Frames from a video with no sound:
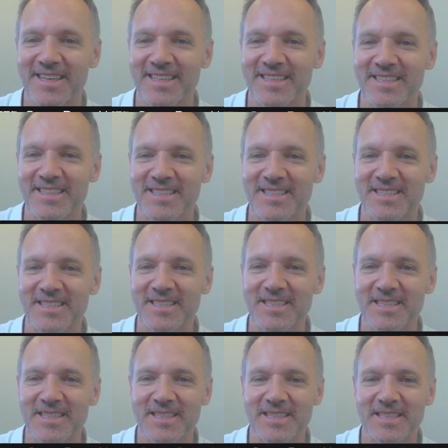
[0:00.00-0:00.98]
This is
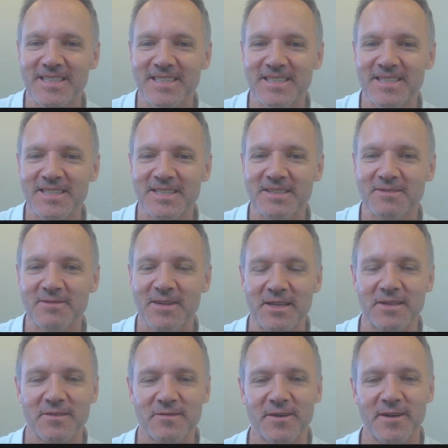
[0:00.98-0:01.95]

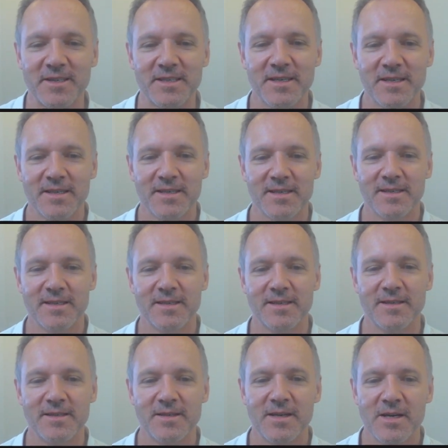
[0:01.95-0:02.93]
rather funny.
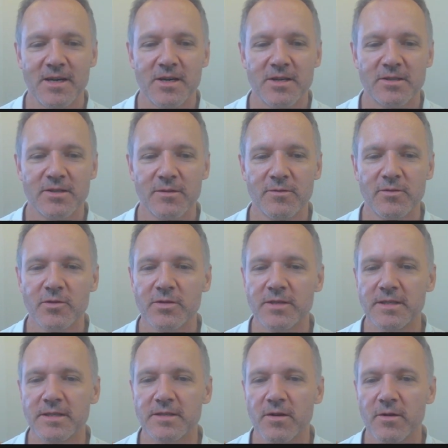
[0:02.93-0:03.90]
So rook
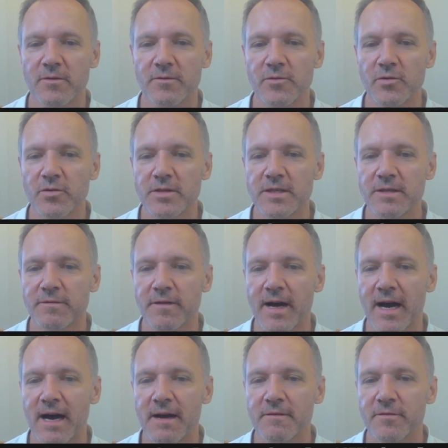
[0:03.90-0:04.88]

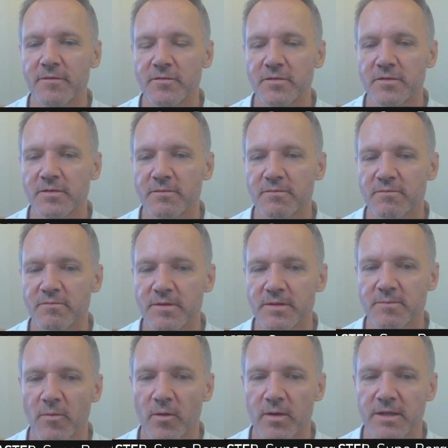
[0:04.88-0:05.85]
c5
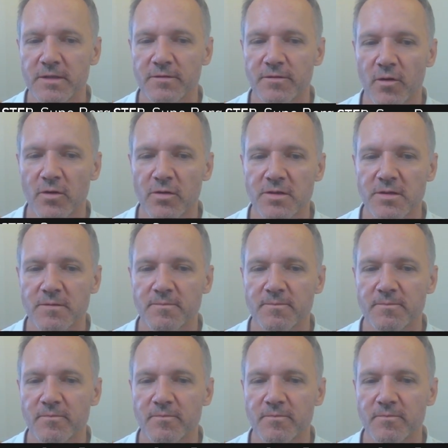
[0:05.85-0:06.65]
is more or less forced.